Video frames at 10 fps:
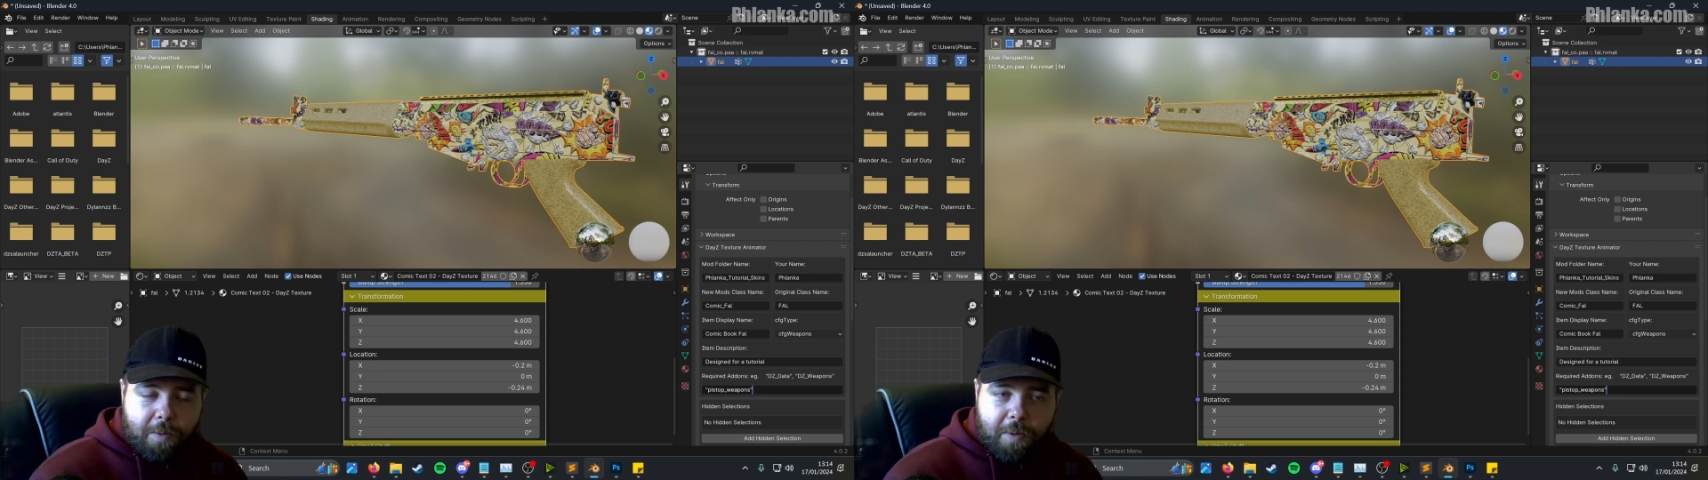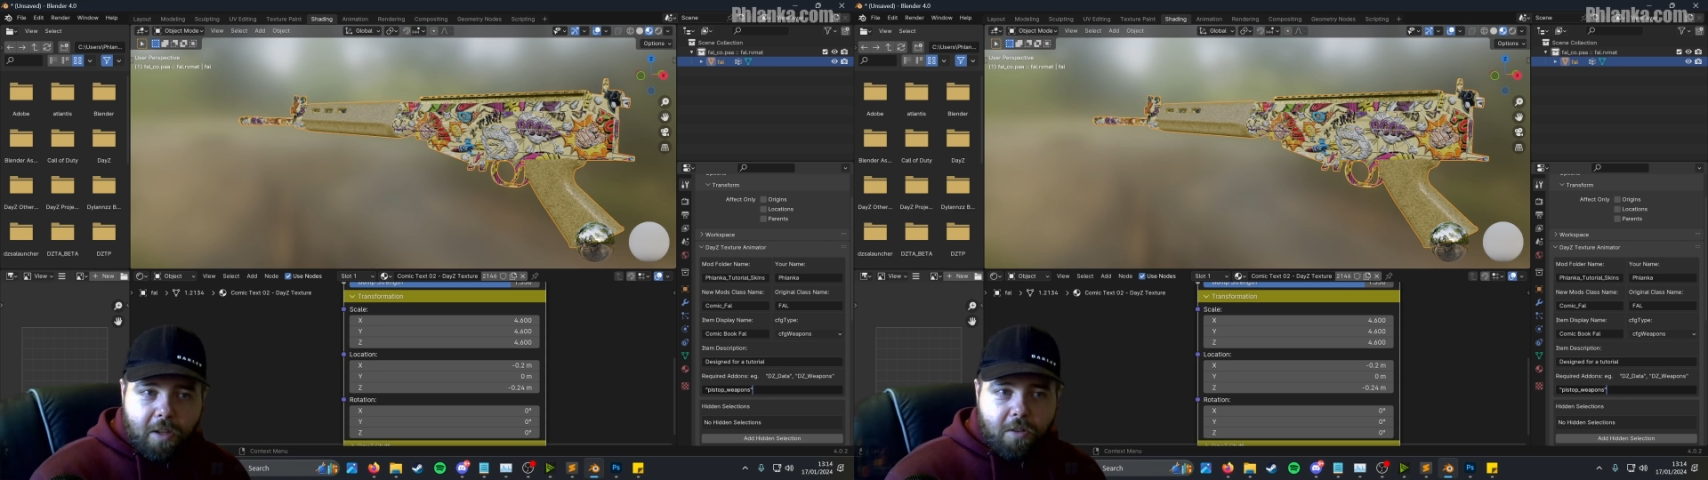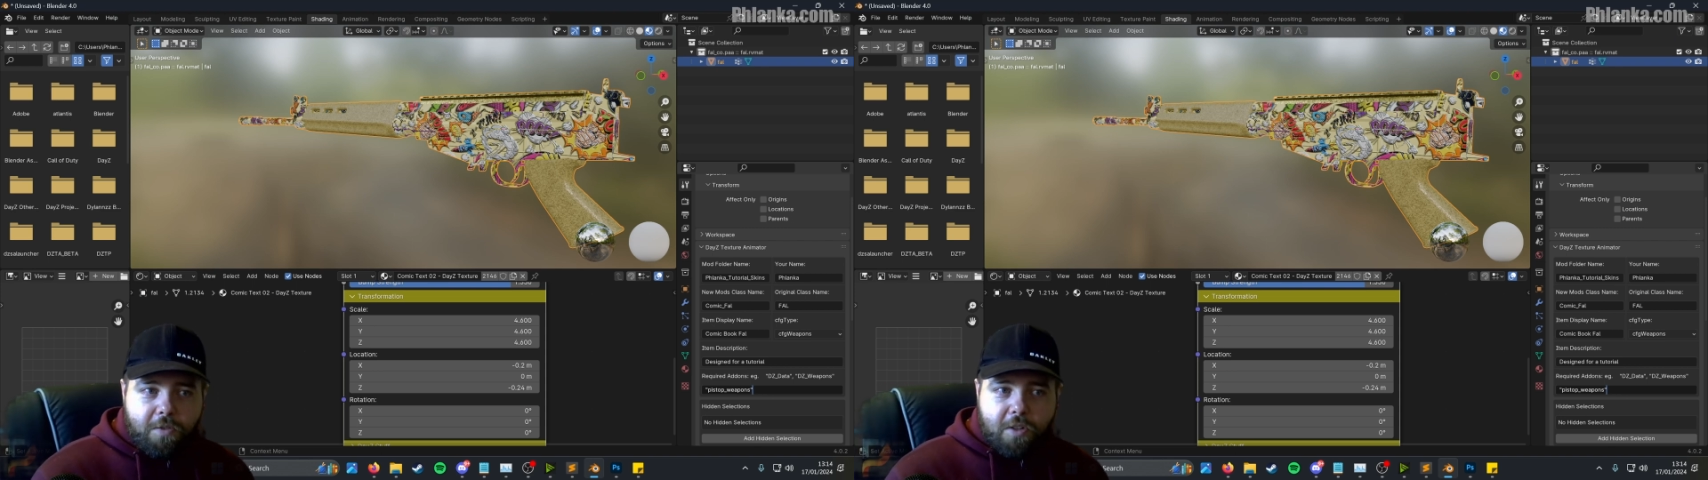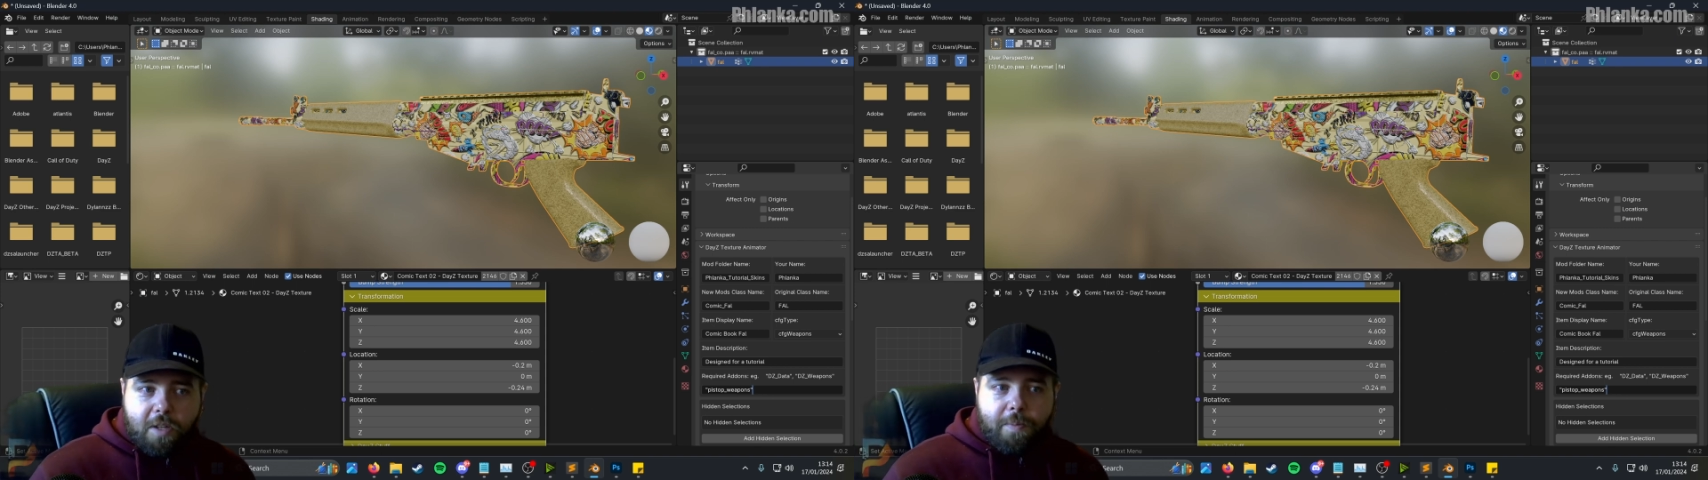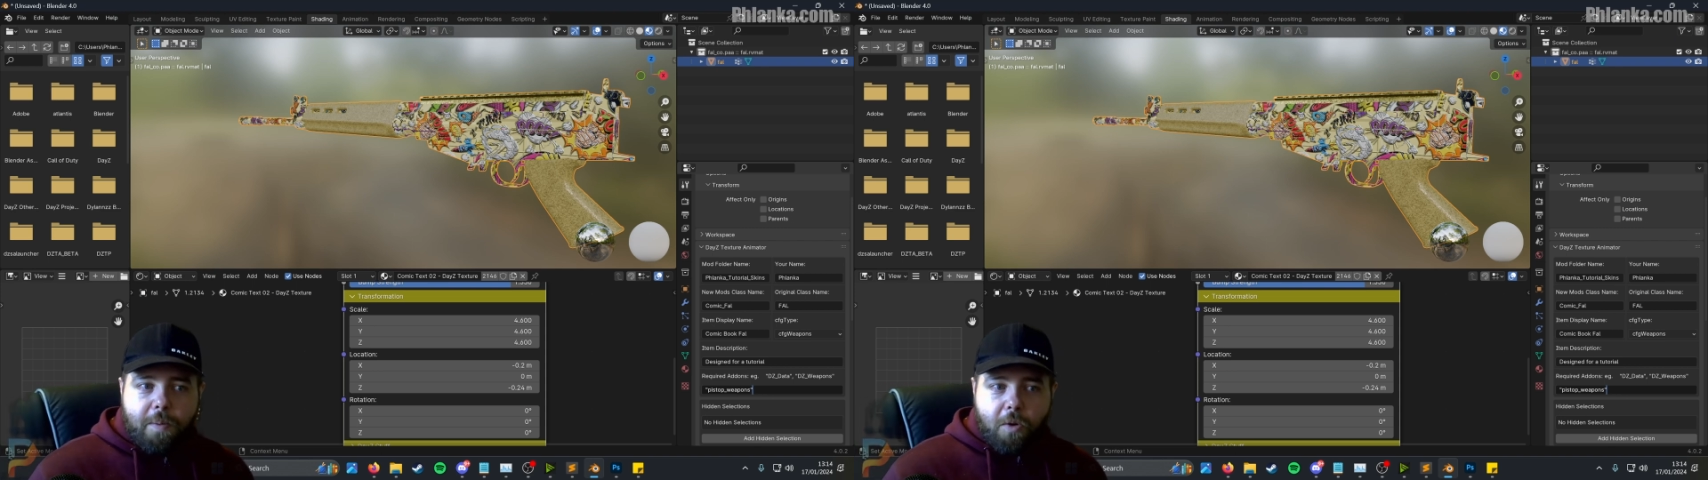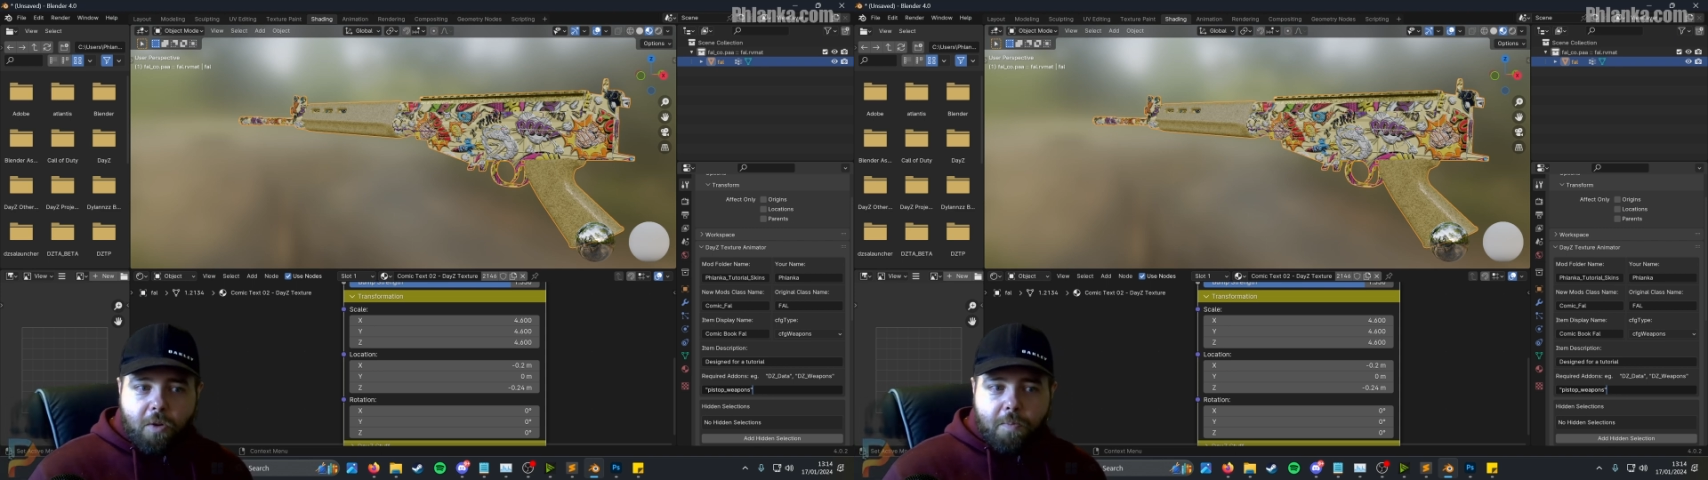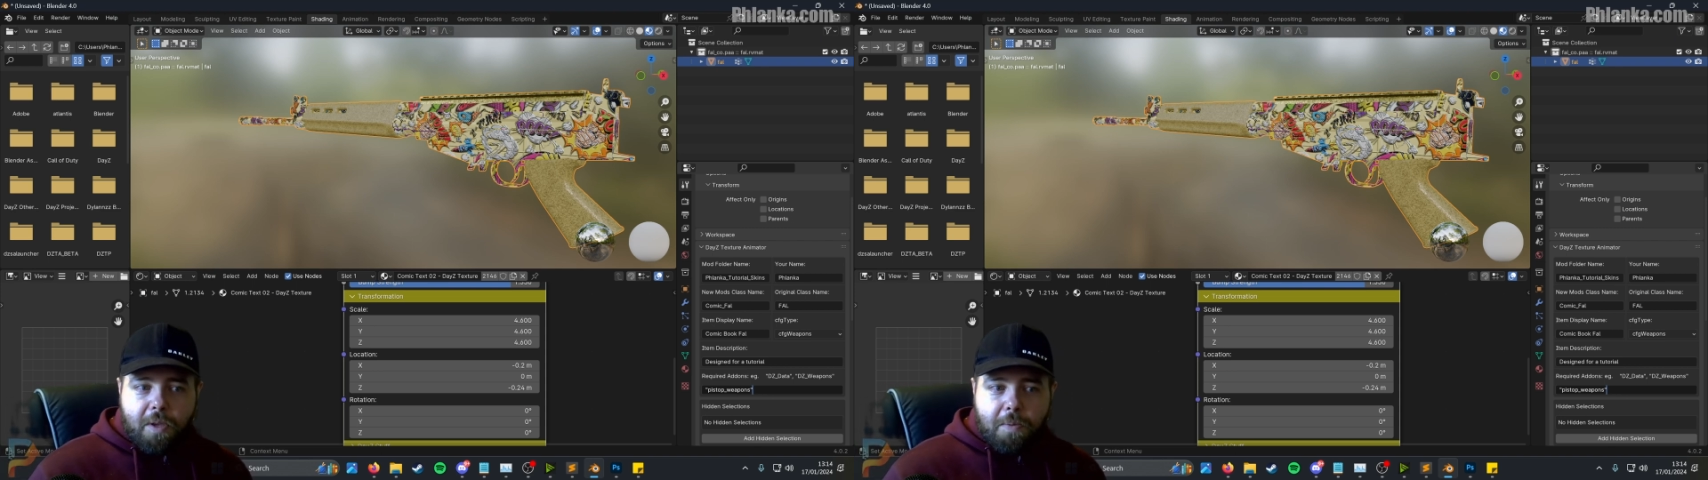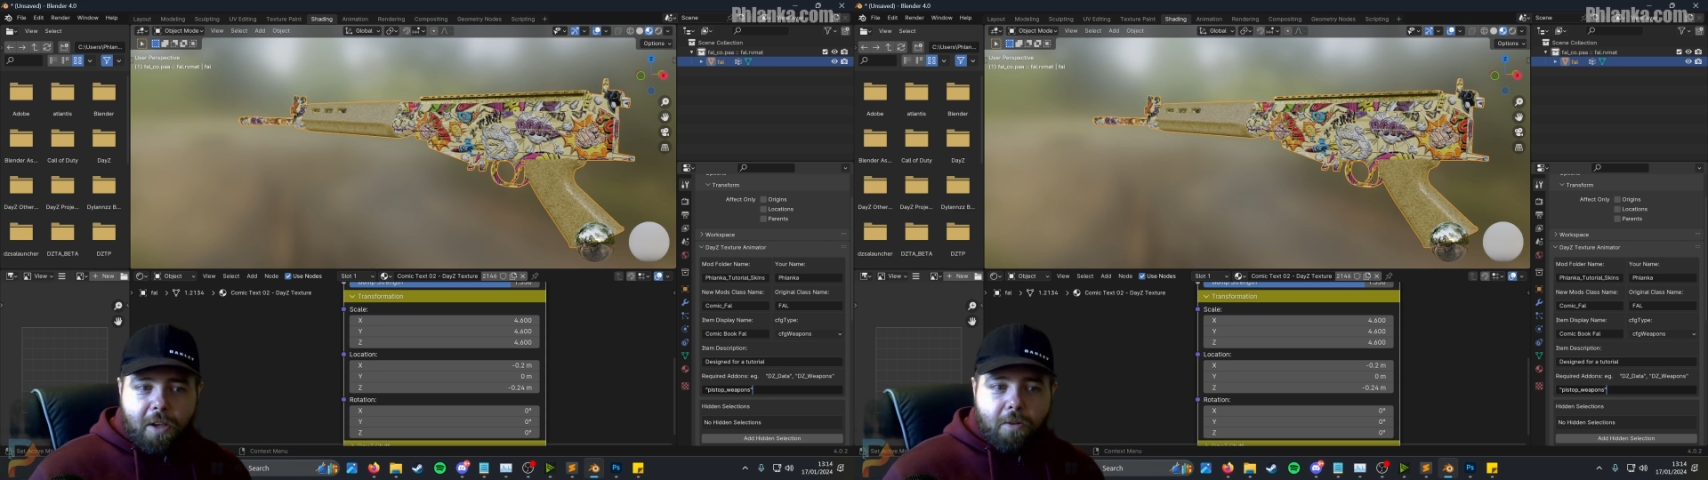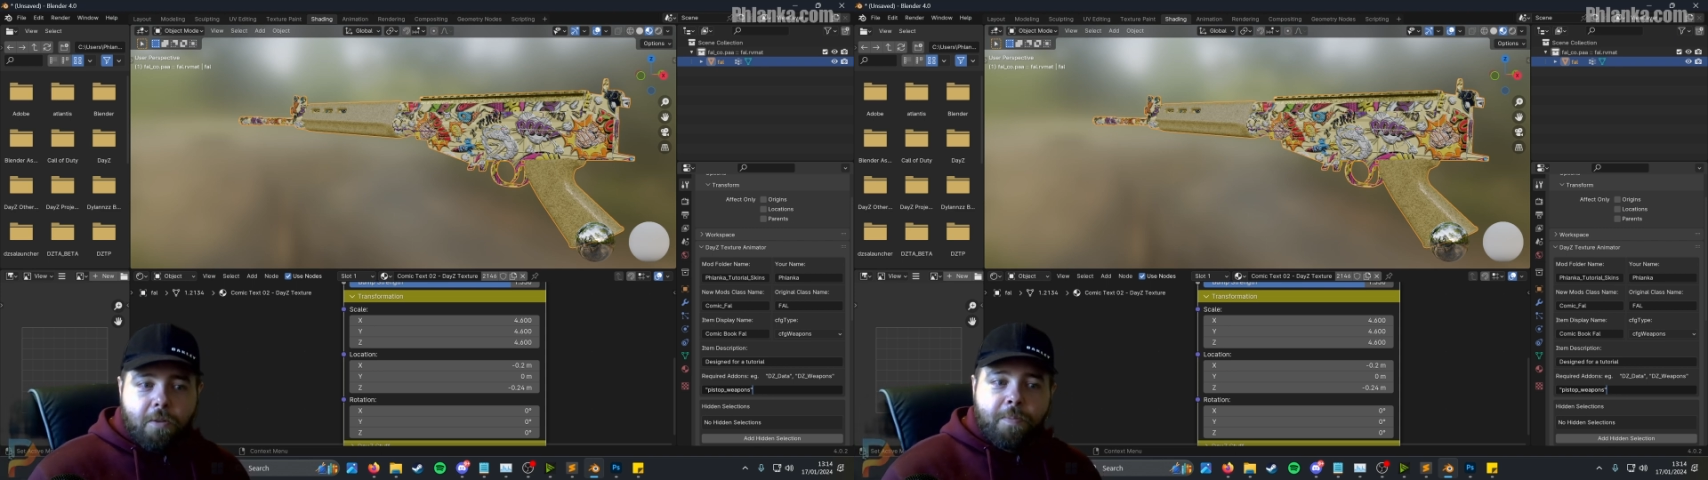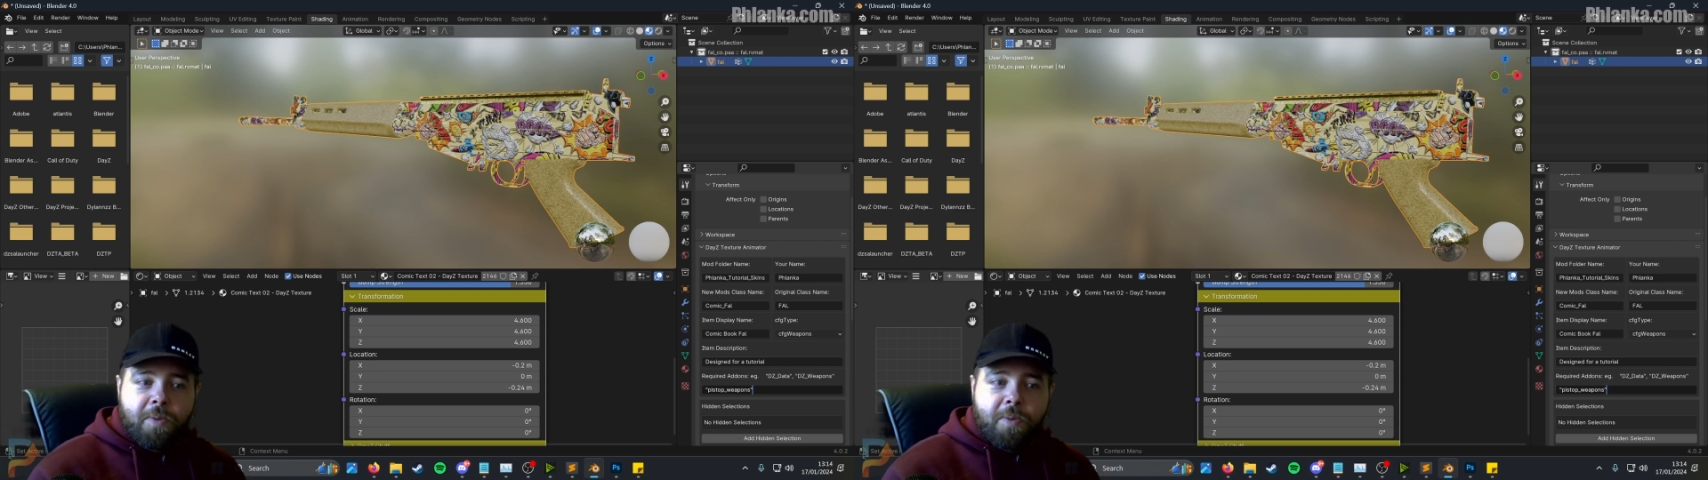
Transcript: They'll be like, you've just sent me a broken PBO.